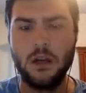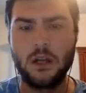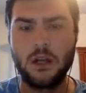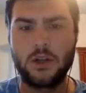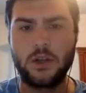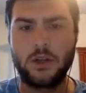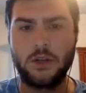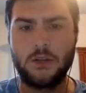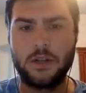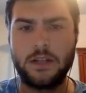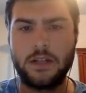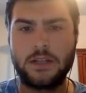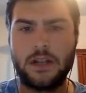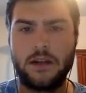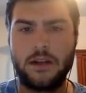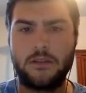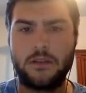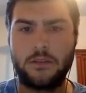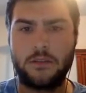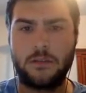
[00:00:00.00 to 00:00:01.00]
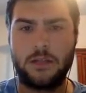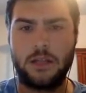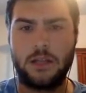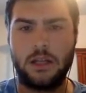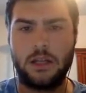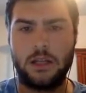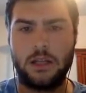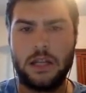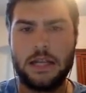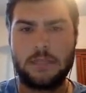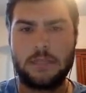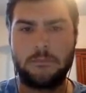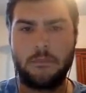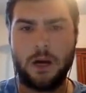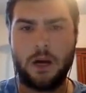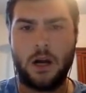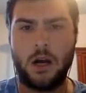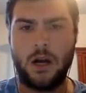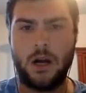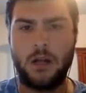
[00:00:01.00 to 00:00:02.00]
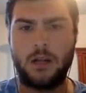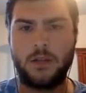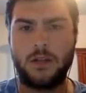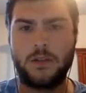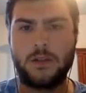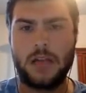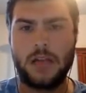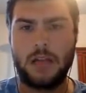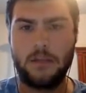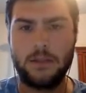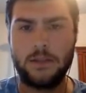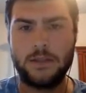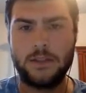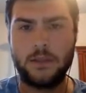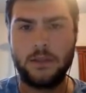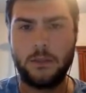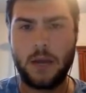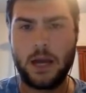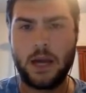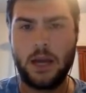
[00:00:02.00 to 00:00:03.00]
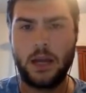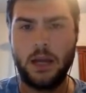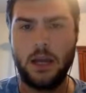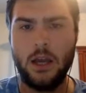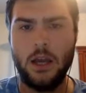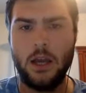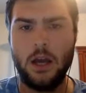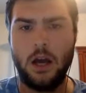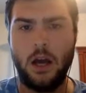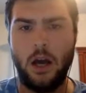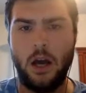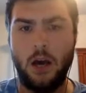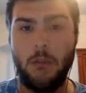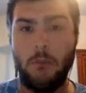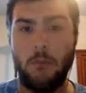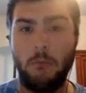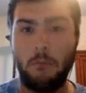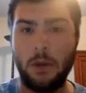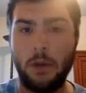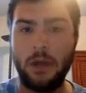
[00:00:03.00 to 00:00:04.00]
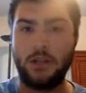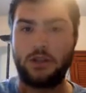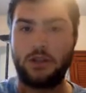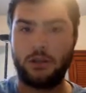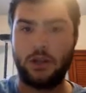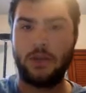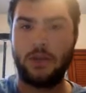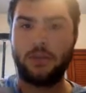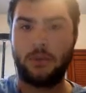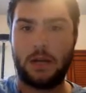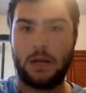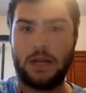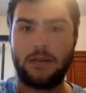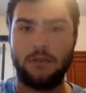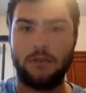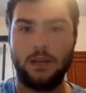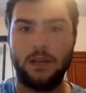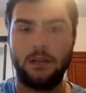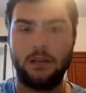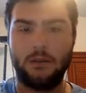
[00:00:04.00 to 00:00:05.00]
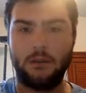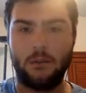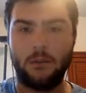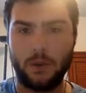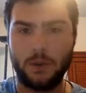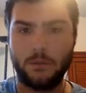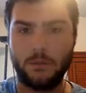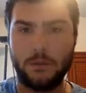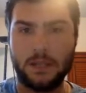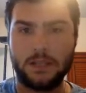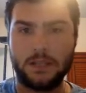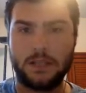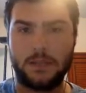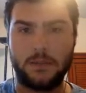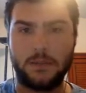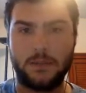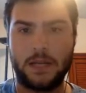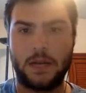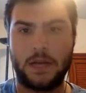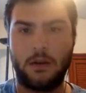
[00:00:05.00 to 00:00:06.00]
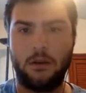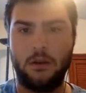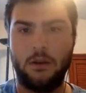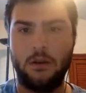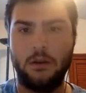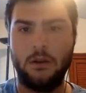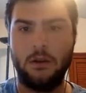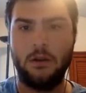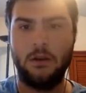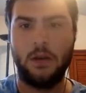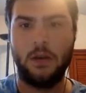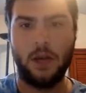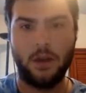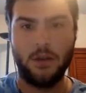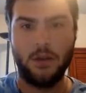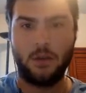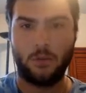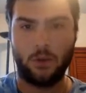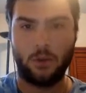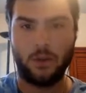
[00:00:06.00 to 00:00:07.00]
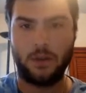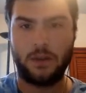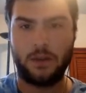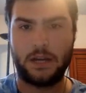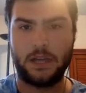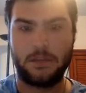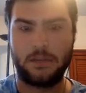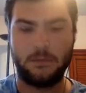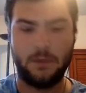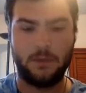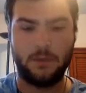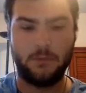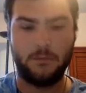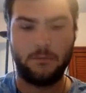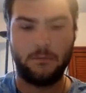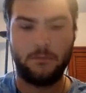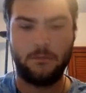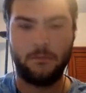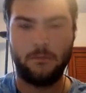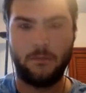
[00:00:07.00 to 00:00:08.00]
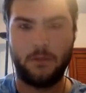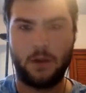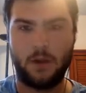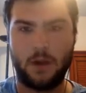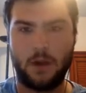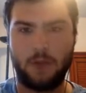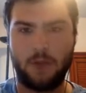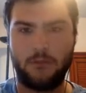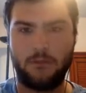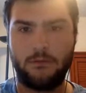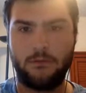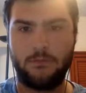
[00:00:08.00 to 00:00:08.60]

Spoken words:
So if he does have something like Last Mon Salamence in the back, my Trace will activate when the Mence comes out, and then we'll get the Ice Beam off.